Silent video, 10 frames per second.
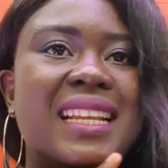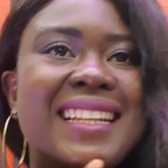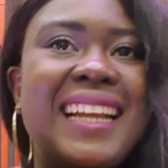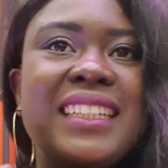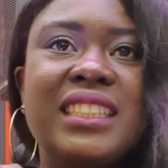
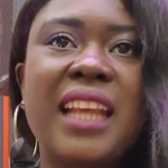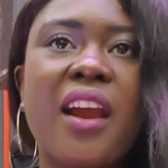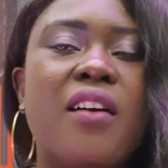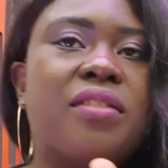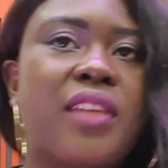Then
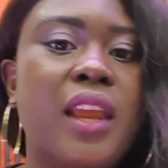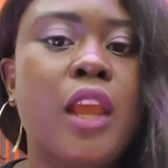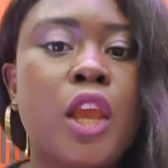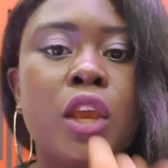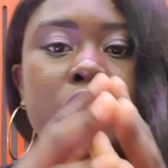second
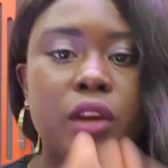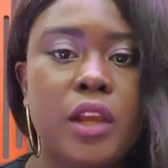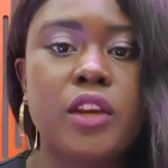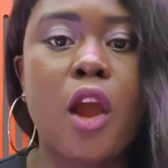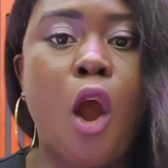thing you
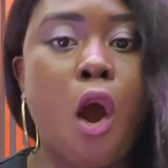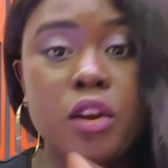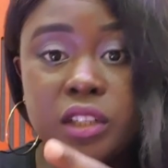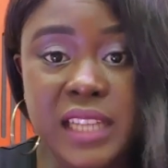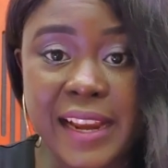need
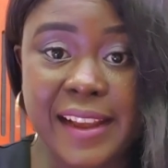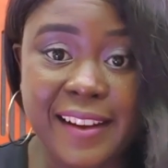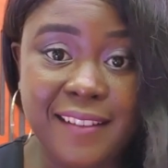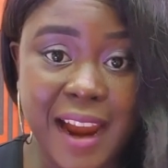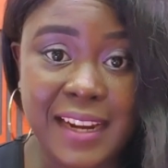on your
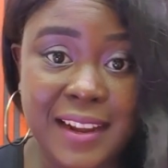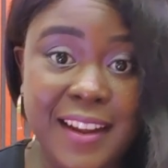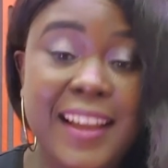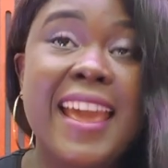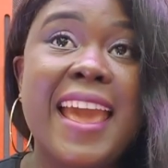technical
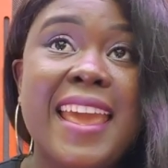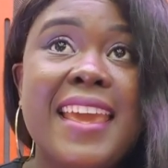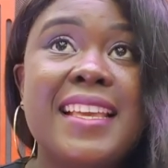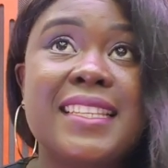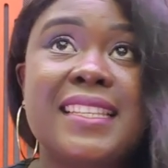rider
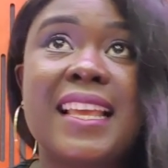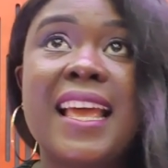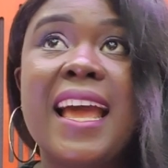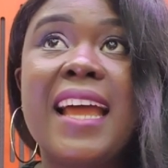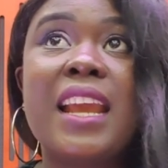is
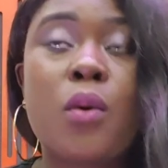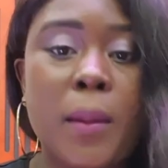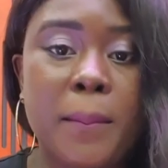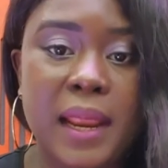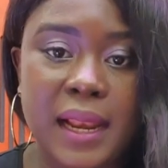an
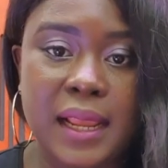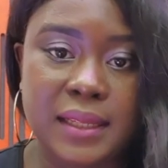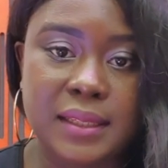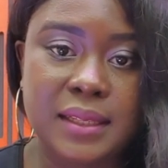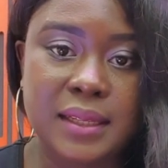equipment
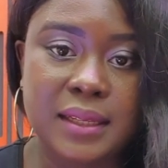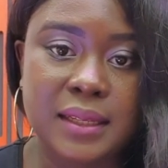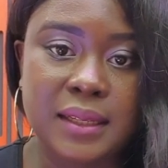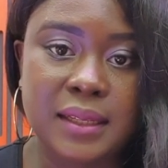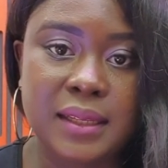
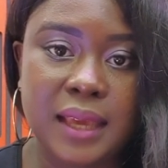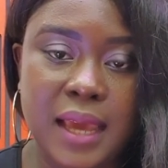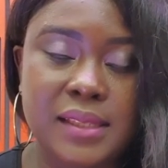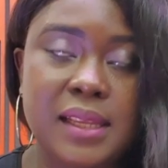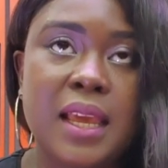list.
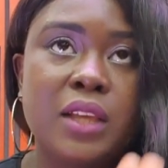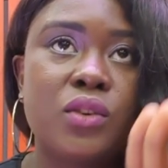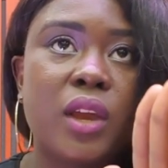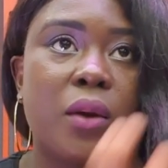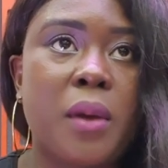Yes,
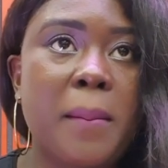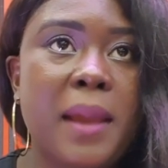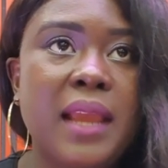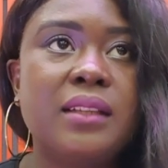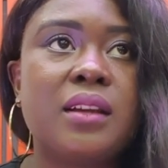so
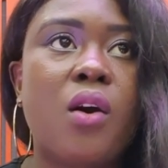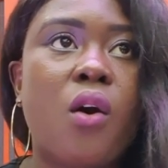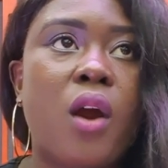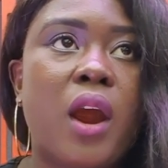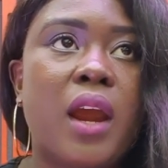equipment
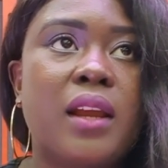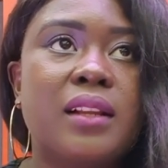or